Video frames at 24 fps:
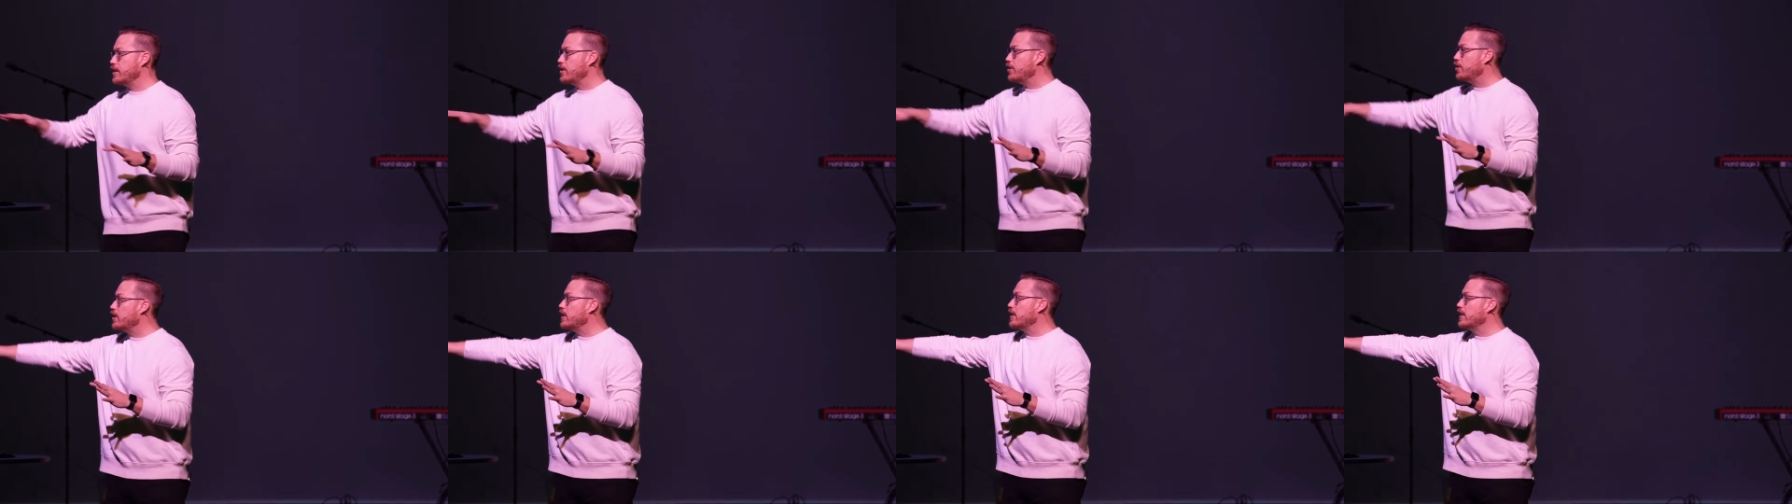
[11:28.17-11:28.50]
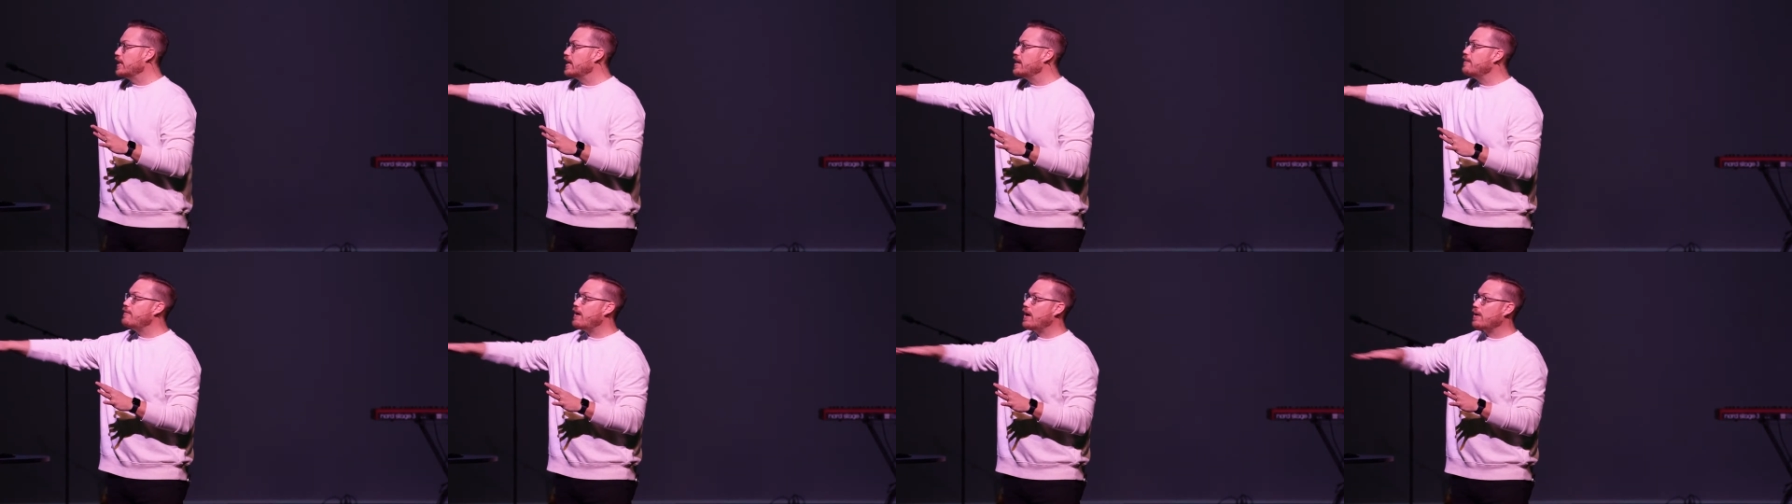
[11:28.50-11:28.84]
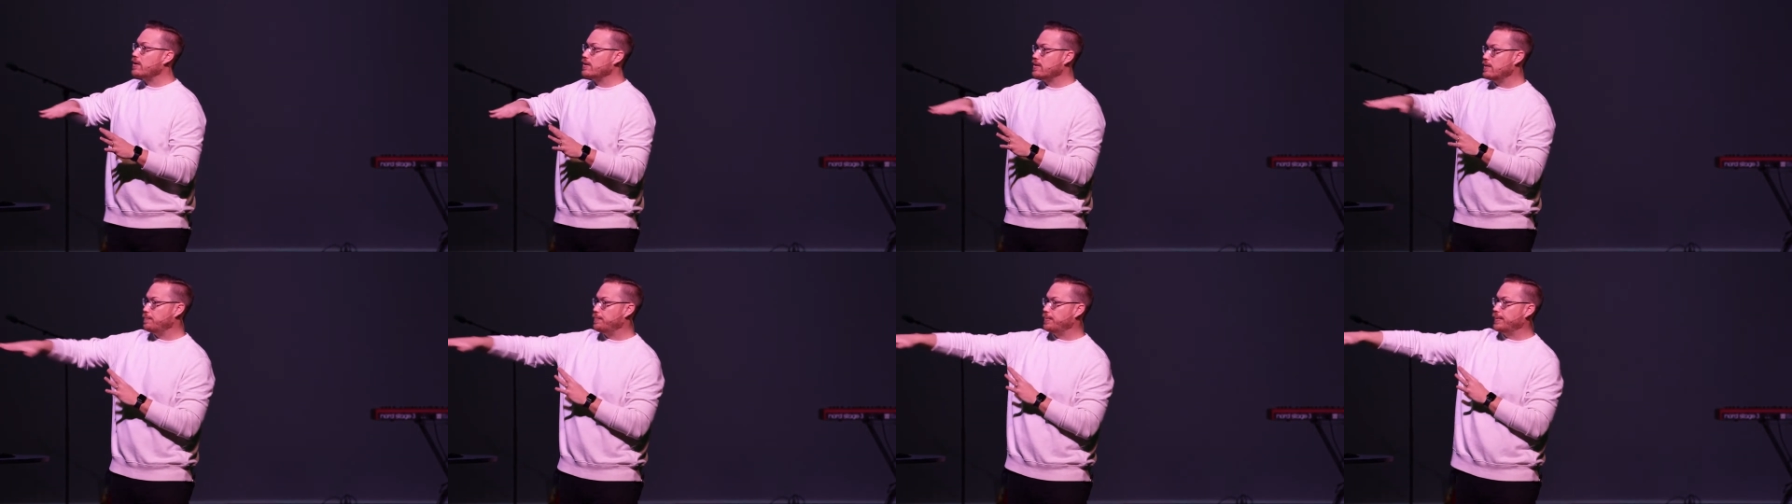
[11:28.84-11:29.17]
they couldn't live
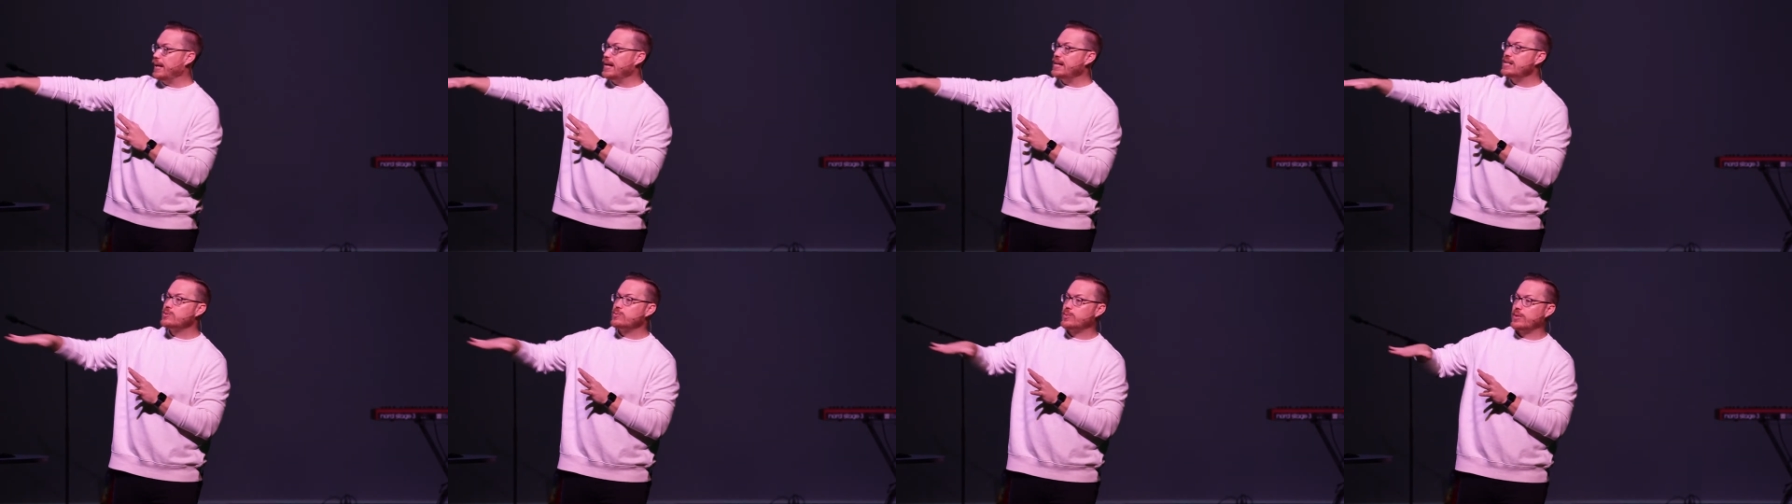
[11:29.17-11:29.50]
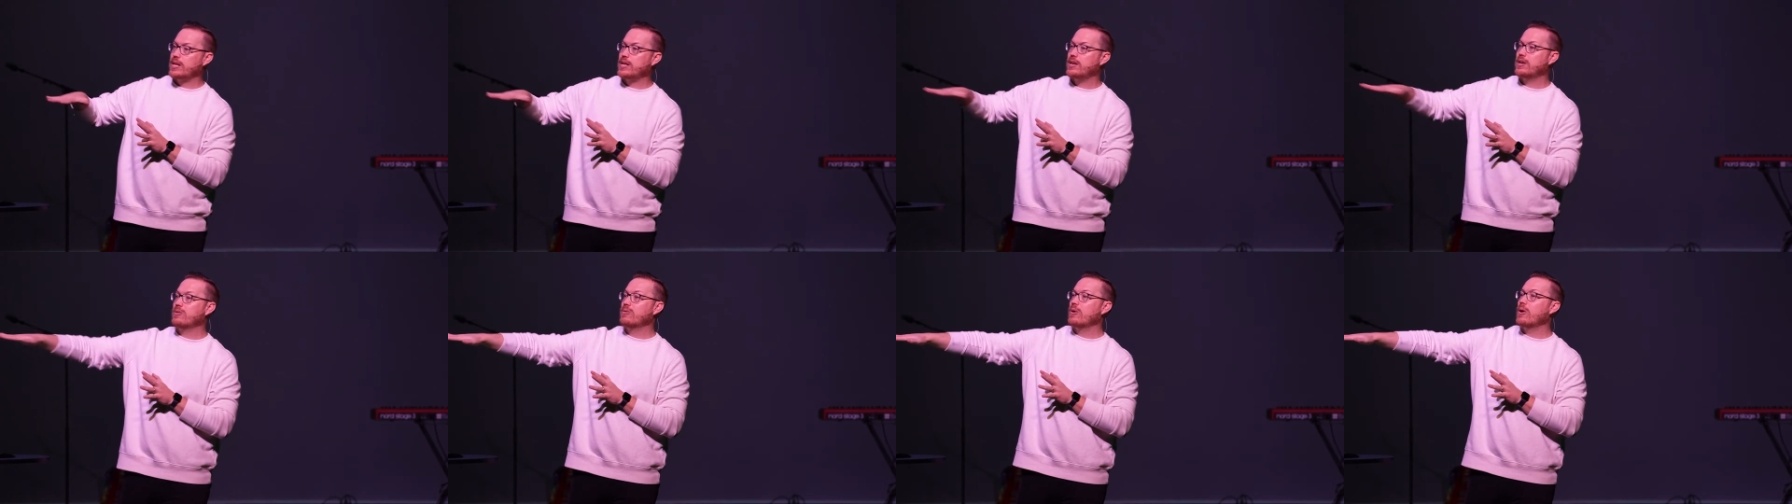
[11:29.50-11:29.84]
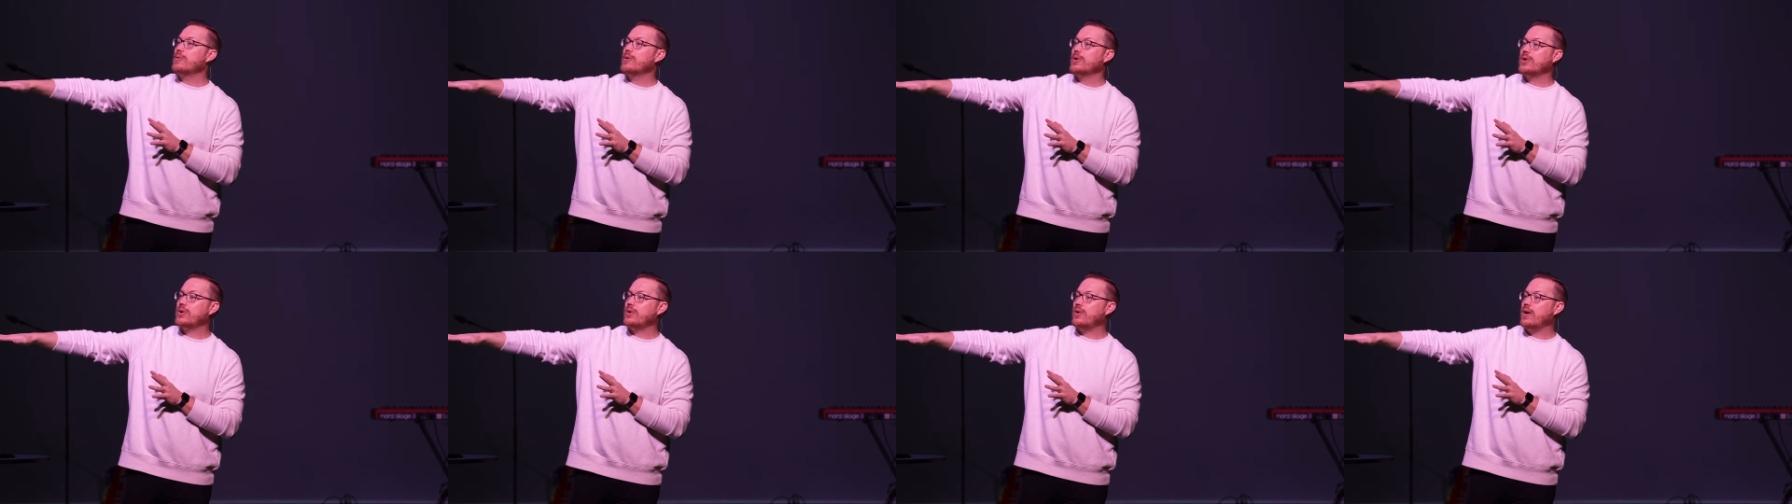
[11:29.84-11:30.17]
out on the plains where they could
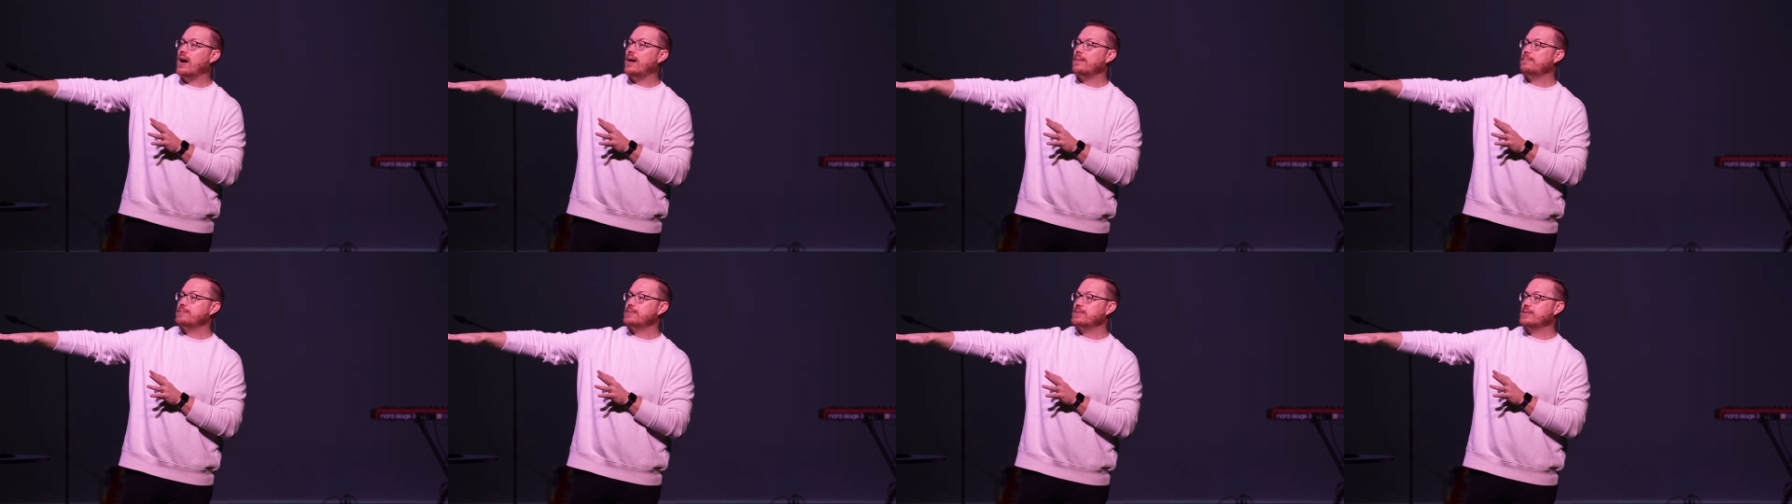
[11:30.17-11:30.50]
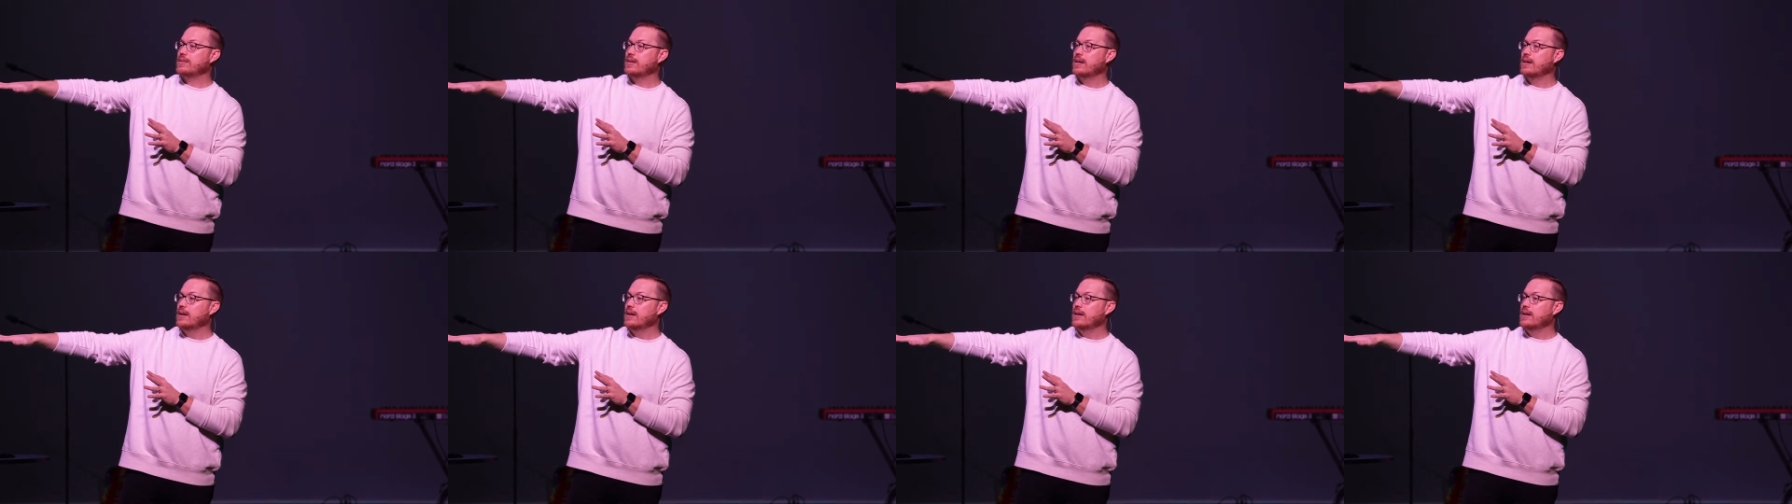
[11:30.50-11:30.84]
grow their crops